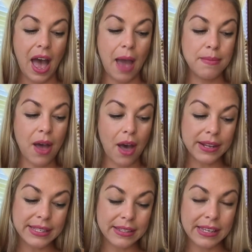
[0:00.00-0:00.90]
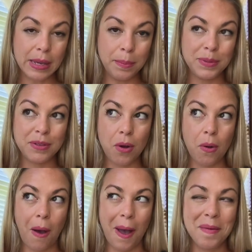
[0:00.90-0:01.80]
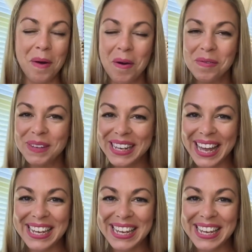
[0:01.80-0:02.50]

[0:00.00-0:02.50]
I'm not asleep, so I'm hoping